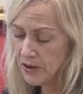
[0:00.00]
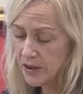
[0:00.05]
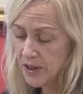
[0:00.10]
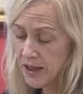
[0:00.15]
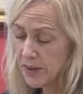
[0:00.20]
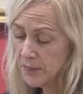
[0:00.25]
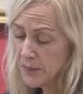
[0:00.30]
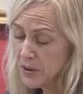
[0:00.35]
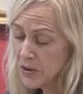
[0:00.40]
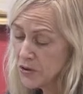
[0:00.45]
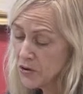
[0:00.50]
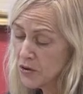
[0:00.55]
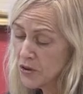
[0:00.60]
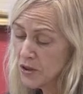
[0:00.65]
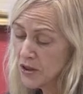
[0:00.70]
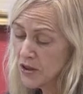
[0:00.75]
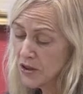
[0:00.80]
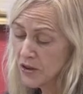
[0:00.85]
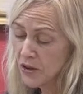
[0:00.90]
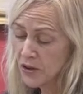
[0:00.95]
Did I
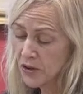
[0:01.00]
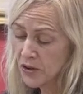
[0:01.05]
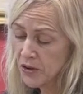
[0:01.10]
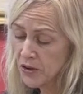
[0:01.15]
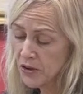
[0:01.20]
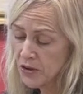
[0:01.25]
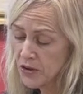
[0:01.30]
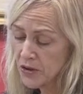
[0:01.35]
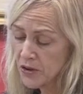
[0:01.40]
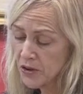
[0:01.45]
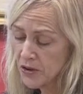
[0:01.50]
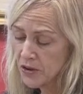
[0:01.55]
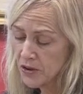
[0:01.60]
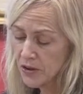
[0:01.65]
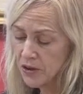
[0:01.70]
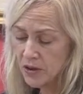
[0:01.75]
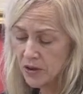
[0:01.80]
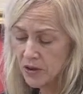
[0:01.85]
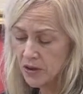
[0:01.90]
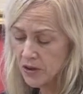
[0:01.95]
mistreat the girls?
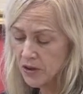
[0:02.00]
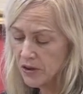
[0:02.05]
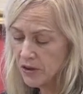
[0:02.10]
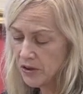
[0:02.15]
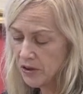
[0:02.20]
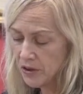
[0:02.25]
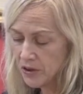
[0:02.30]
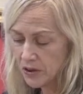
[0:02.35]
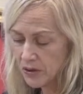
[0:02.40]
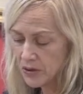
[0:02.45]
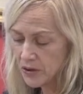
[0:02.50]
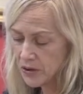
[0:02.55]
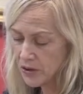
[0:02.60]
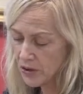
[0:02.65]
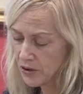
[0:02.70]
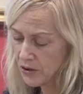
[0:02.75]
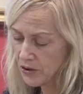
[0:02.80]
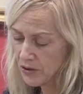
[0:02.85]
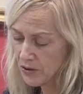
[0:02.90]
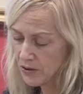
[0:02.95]
No,
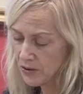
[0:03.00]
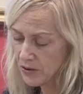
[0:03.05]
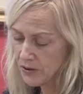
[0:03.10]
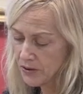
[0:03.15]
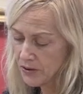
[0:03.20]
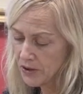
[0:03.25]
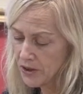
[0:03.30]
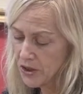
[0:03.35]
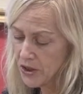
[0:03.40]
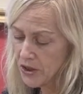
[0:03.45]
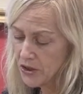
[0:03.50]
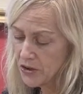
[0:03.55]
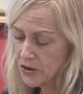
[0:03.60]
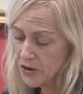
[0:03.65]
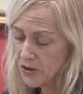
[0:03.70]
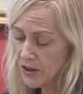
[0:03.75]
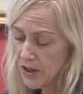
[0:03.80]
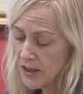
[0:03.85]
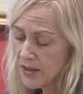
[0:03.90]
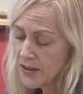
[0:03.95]
sir.
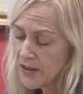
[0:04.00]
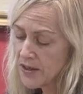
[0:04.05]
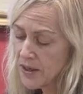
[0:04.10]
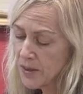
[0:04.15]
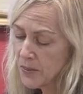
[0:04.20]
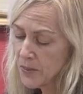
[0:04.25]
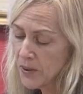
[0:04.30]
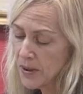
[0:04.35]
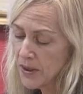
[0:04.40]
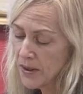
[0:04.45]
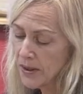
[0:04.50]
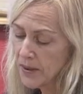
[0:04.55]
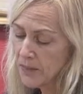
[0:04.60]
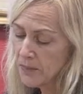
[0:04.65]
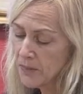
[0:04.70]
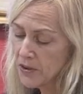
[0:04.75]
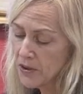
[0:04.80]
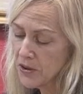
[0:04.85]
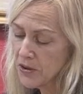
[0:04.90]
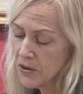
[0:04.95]
So next time when I
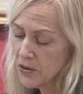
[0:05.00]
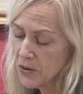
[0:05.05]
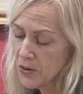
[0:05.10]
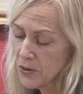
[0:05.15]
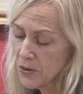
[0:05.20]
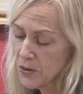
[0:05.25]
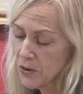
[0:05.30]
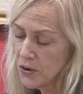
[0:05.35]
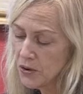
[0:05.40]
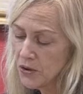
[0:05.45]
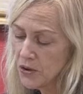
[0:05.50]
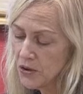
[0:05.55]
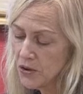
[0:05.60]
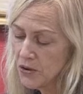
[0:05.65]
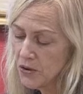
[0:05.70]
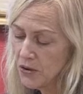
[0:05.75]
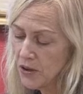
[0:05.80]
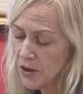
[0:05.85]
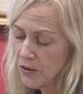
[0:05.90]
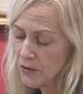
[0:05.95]
come to the school,
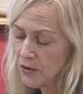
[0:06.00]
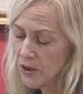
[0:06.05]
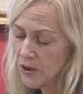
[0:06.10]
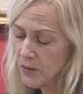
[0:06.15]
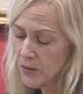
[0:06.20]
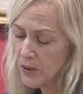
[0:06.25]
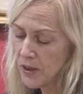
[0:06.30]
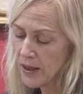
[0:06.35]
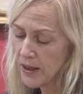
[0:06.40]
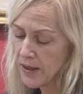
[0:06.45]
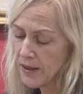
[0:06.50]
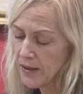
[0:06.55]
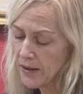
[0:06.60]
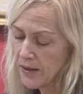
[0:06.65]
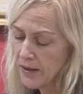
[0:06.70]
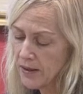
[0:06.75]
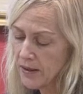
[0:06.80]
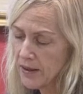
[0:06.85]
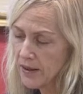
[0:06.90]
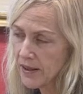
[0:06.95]
do not run away.
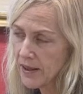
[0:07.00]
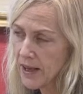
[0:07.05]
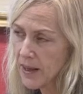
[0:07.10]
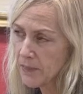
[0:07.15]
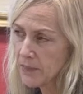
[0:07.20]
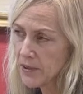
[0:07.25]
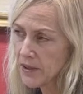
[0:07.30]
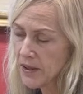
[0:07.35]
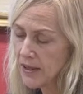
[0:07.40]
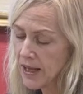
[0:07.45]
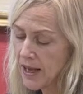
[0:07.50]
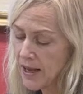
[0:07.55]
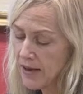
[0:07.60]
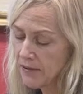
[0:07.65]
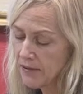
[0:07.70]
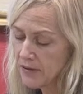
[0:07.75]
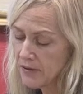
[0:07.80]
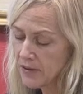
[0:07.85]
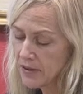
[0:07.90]
The captain laughed.